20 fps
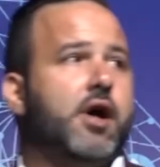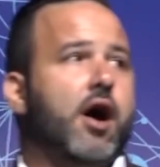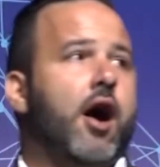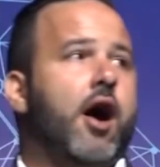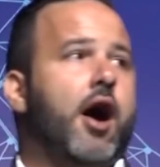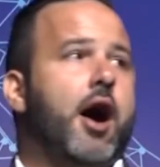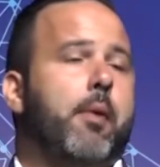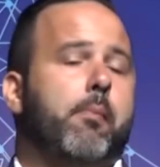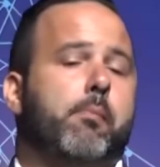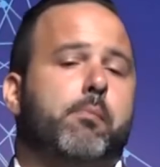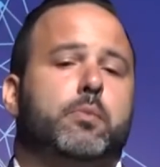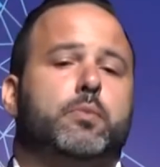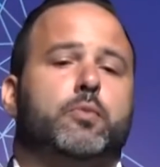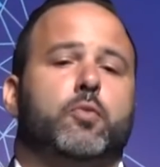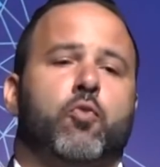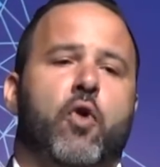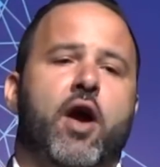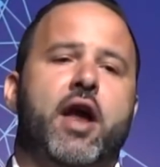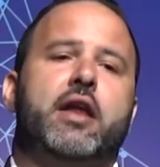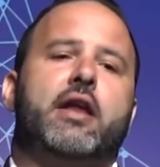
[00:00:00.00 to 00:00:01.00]

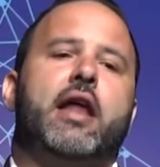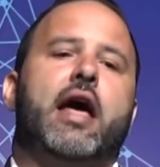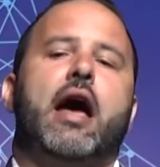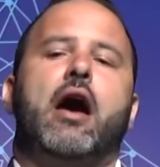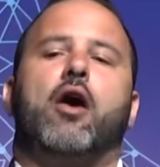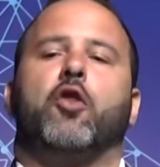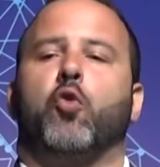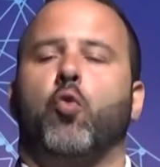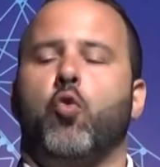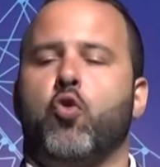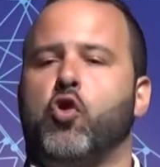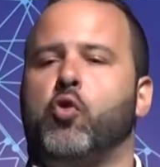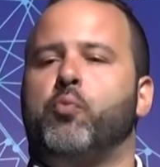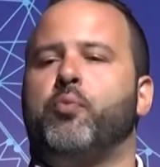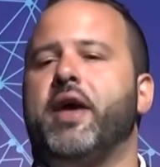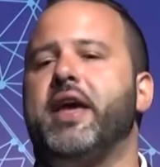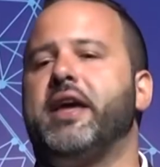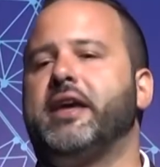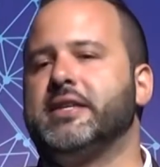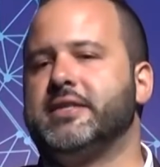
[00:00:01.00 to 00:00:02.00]
Right now, the World
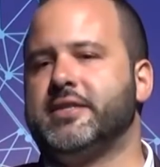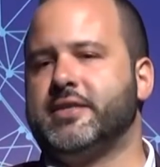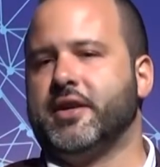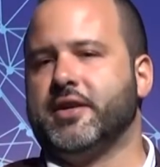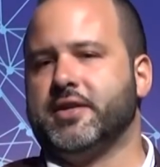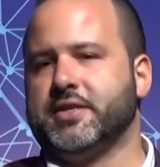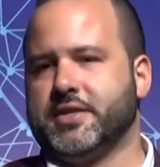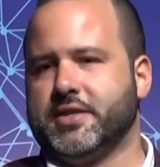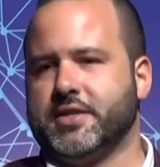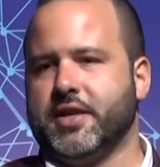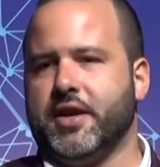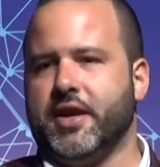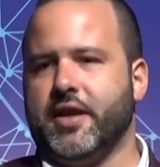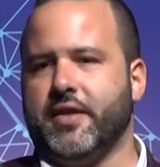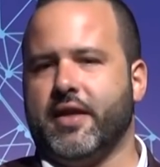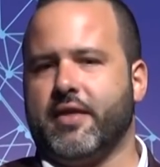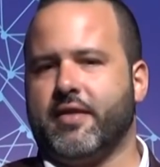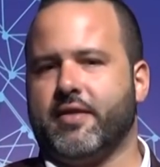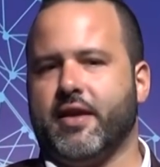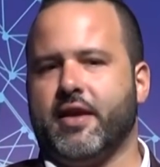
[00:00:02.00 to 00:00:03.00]
Bank has done a study
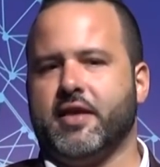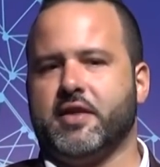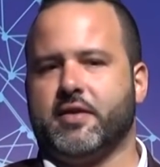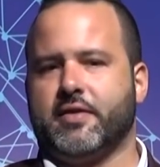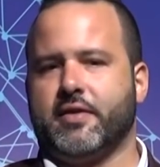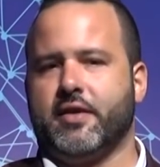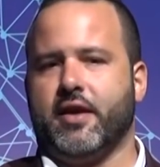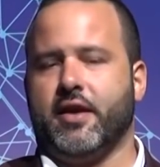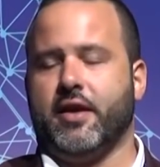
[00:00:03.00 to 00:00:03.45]
that says,